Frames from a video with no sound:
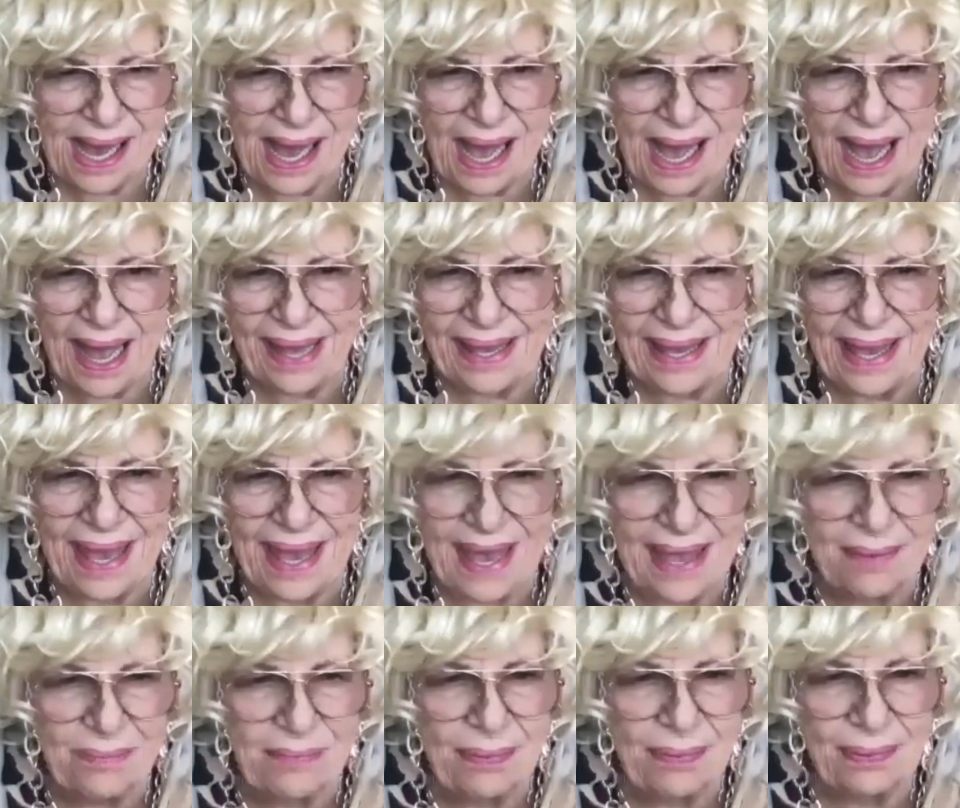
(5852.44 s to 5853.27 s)
I
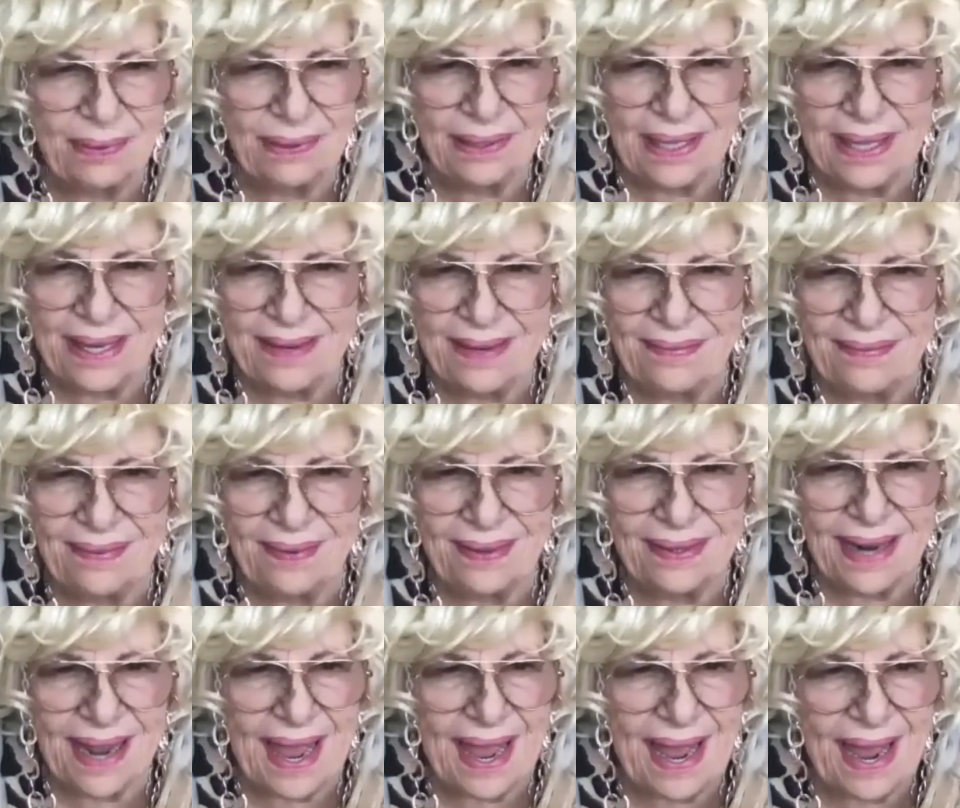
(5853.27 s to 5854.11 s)
can't believe
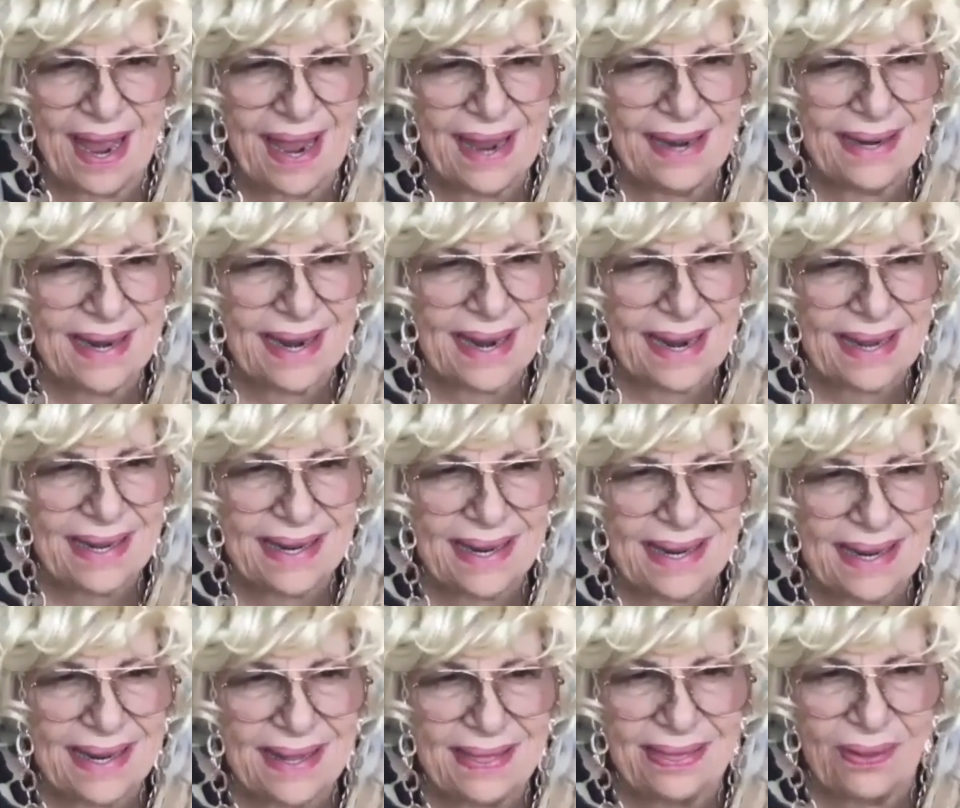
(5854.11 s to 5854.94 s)
it. Aunt
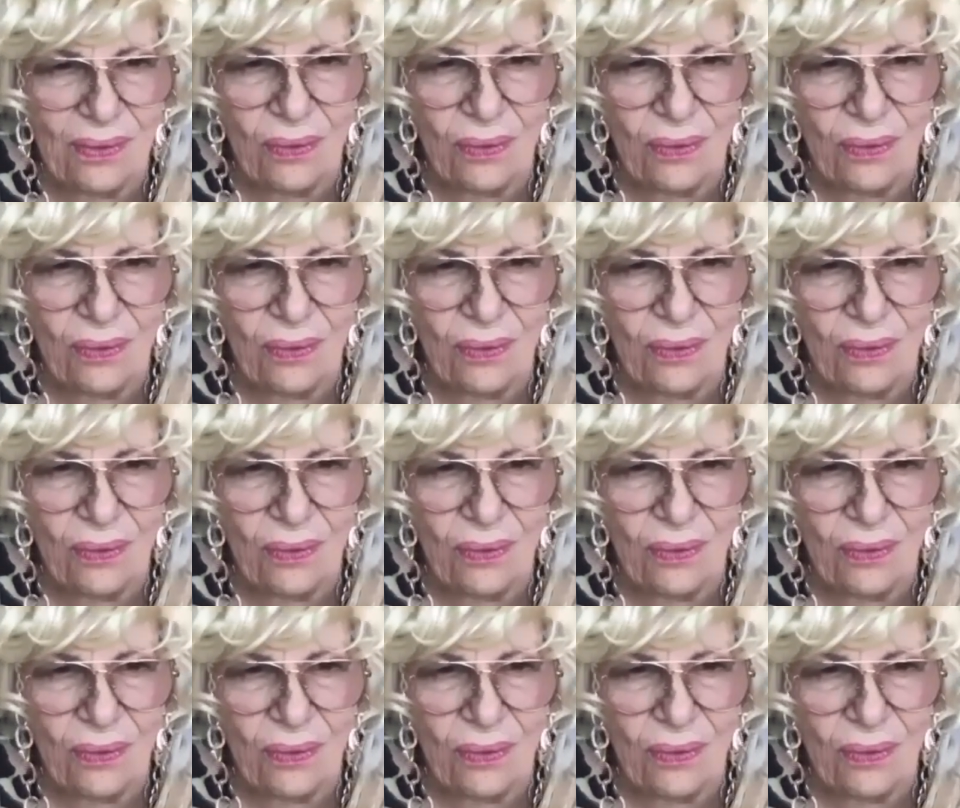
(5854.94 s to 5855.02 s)
Edith,